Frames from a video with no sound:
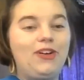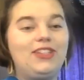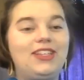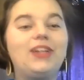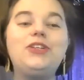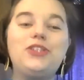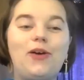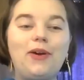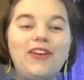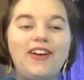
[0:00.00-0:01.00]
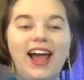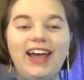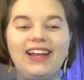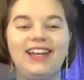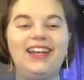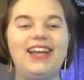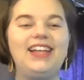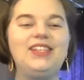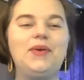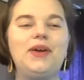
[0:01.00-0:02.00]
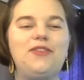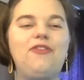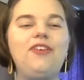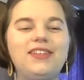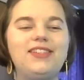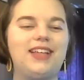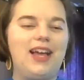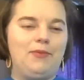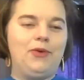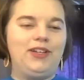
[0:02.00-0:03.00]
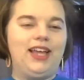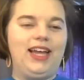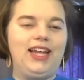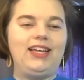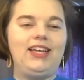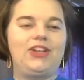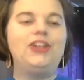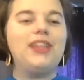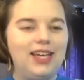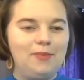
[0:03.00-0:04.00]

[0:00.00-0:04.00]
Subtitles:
to like show where they're at. And so it feels a lot more like cooking in